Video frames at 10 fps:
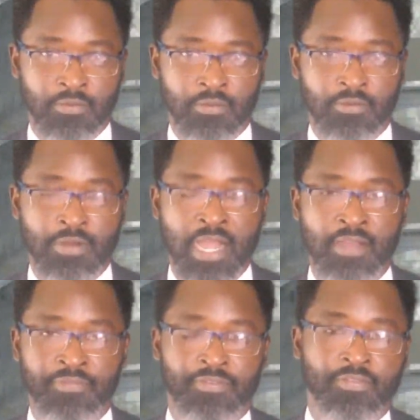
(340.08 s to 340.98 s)

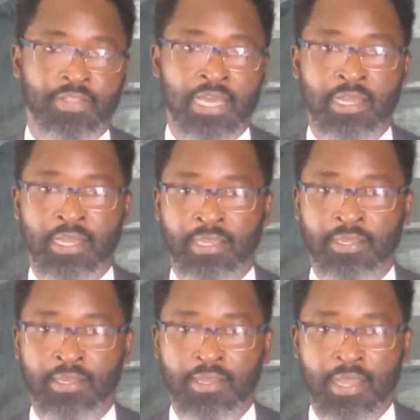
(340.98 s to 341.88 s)
graph that I
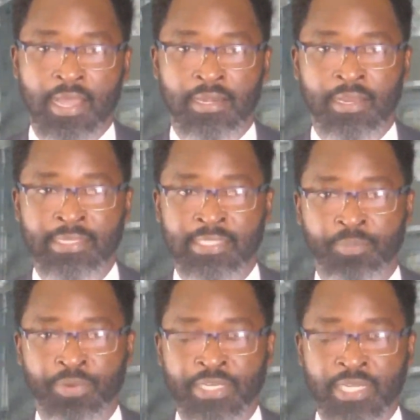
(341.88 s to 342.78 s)
analyzed, that I
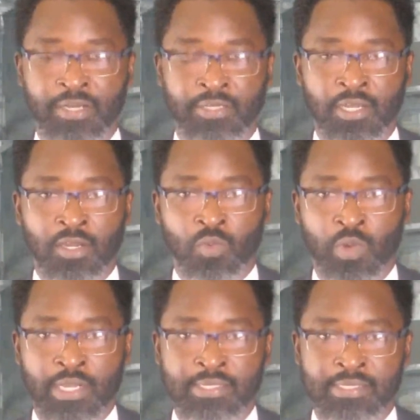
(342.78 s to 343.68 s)
print out,
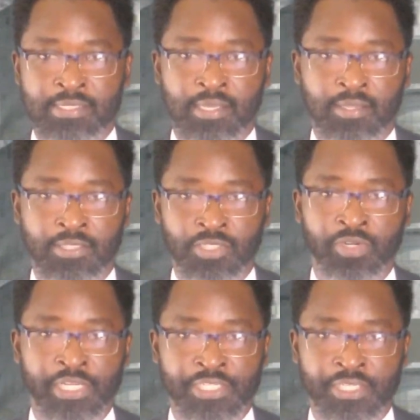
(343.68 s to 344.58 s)
was the
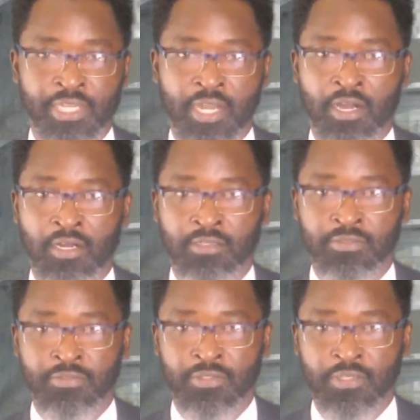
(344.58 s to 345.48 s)
duration
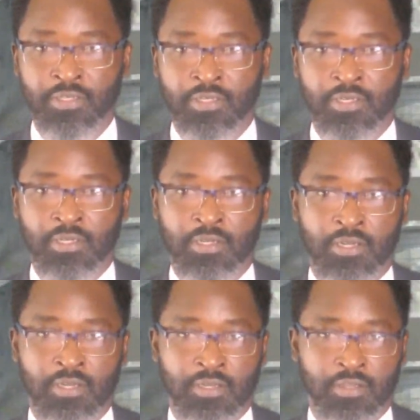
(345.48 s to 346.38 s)
of
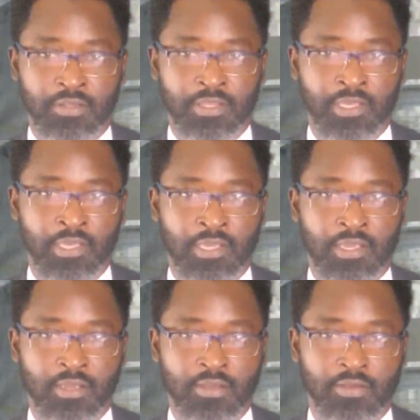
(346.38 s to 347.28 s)
the
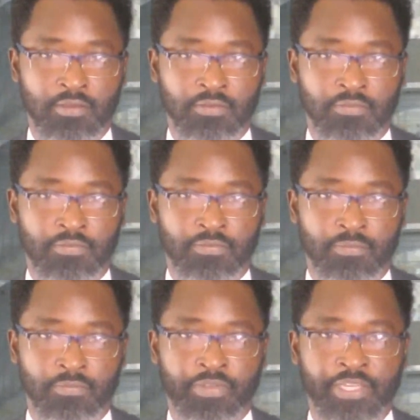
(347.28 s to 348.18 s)

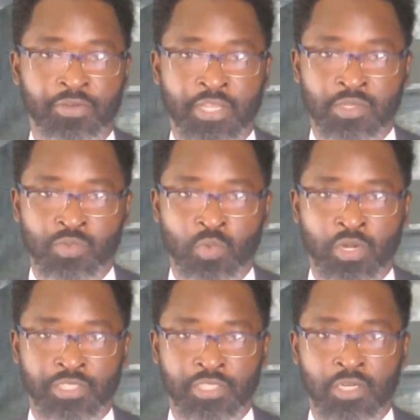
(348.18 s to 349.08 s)
video that is
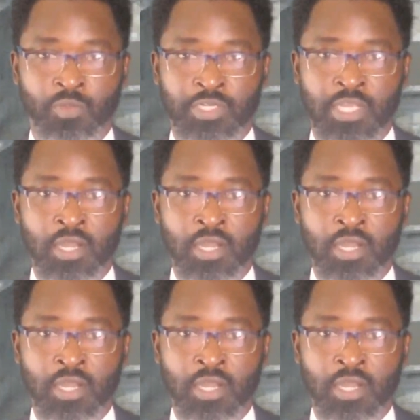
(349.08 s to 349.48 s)
watched. In other words,